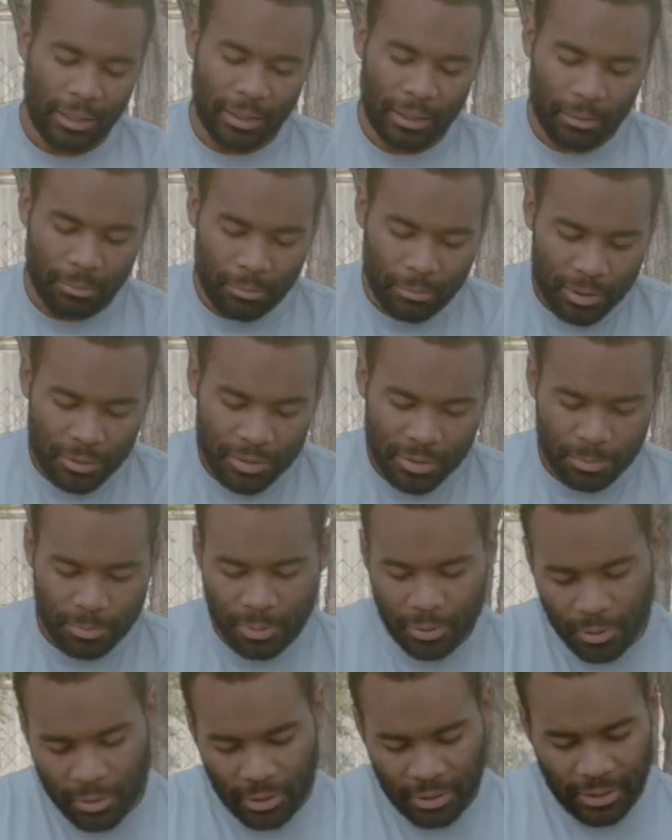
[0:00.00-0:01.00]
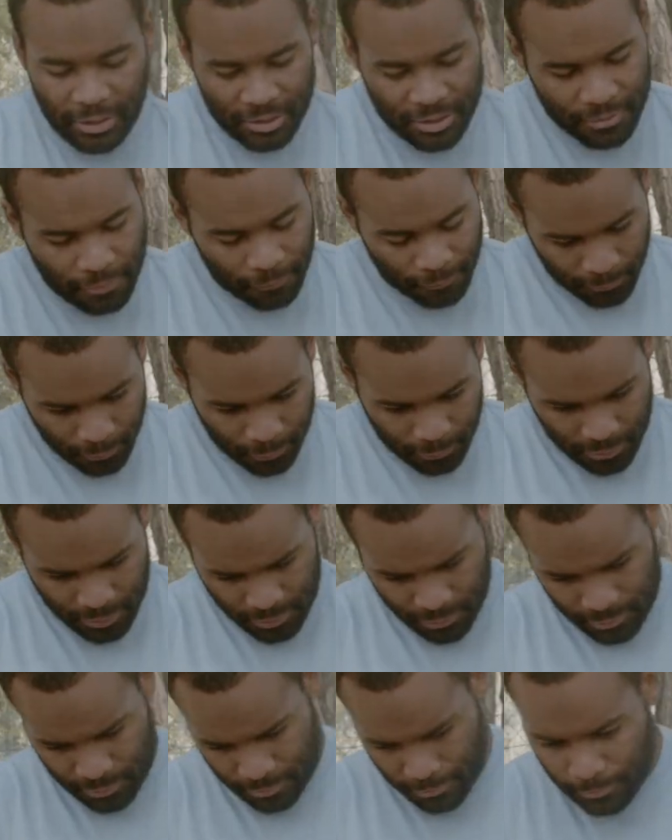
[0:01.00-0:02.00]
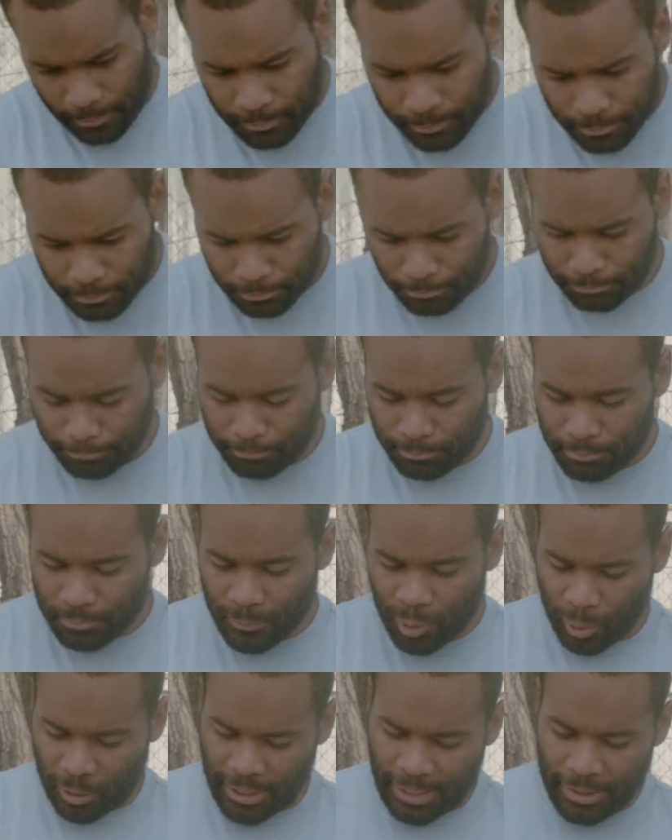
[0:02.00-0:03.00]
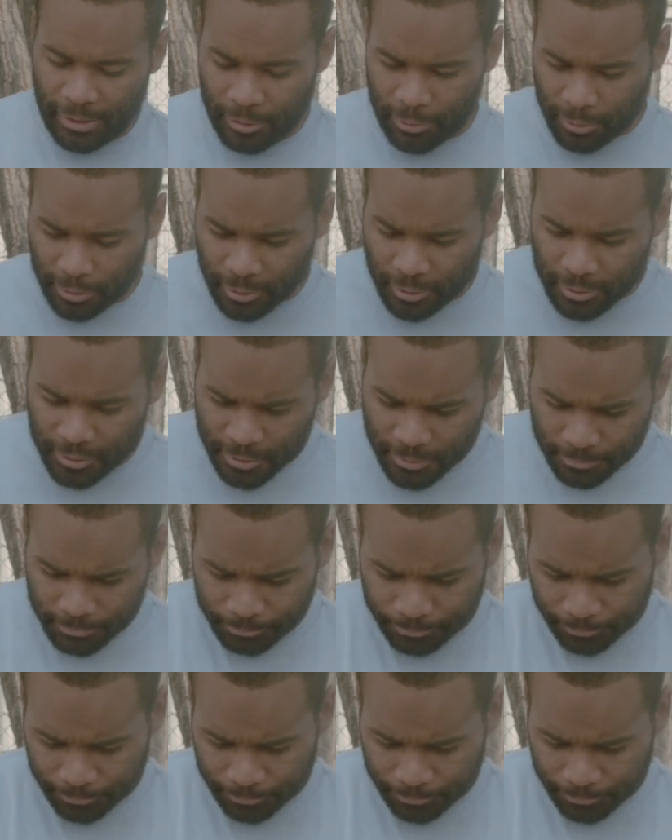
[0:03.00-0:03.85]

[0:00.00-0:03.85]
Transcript: and most importantly, its fruit or acorns